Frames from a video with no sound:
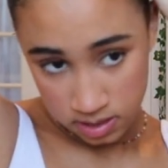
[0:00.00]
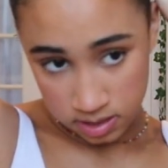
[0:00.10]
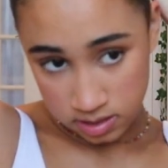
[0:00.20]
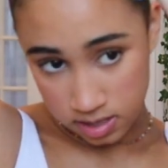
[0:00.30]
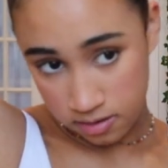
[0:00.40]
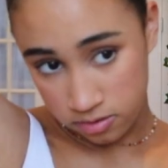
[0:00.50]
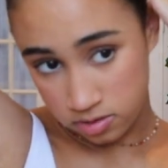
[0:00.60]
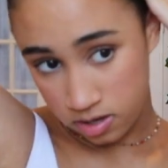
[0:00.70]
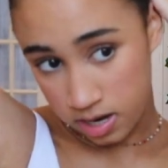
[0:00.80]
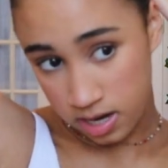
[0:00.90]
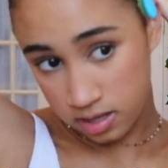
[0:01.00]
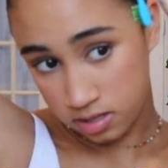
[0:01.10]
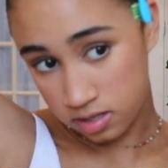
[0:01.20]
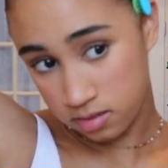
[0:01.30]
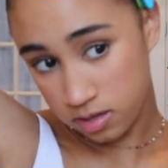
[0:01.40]
instead of using your hands,
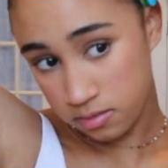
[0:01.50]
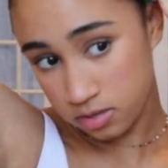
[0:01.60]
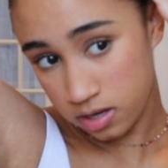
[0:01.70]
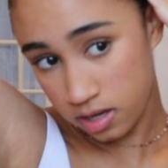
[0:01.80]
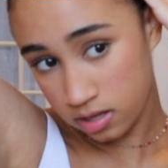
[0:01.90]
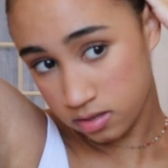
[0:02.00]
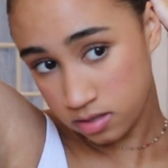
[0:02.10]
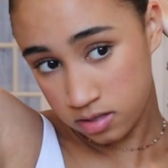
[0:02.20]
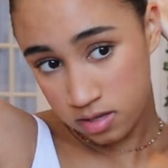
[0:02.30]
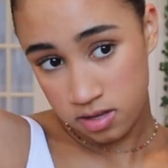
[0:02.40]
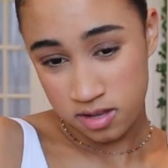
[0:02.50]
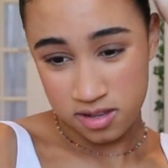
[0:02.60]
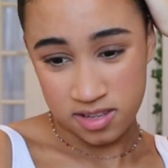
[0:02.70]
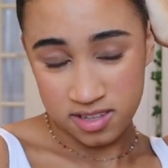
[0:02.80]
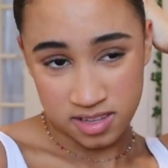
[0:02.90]
because sometimes your hands
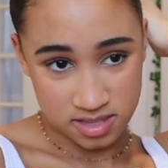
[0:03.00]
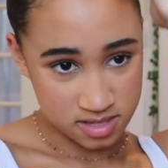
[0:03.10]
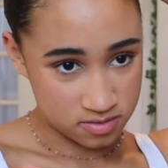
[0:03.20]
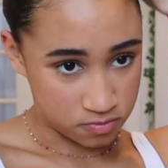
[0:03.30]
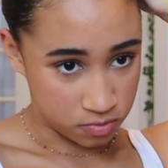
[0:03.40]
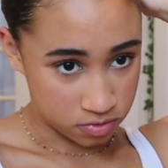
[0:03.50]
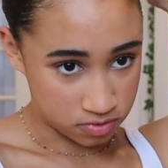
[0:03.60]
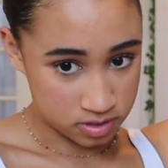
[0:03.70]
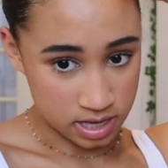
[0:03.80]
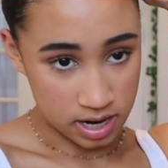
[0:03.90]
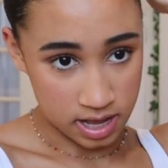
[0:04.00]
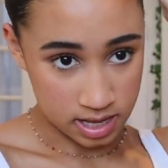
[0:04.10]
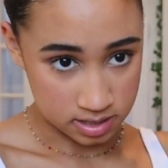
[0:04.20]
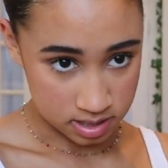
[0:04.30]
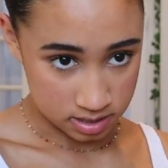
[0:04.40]
won't get it
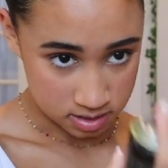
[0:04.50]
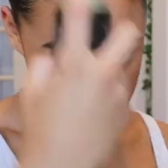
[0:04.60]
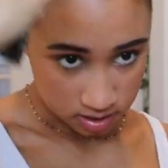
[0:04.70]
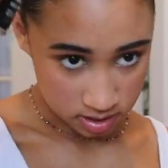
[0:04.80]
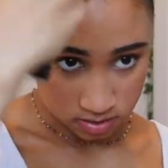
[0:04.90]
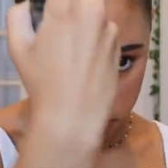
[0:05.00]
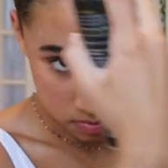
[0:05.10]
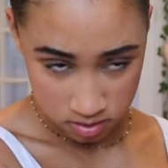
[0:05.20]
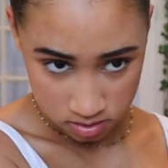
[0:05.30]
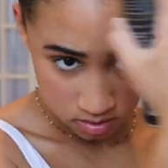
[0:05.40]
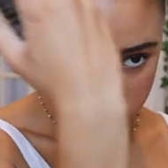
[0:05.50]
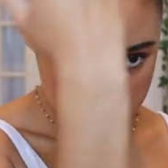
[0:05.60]
as nice and slick as you want.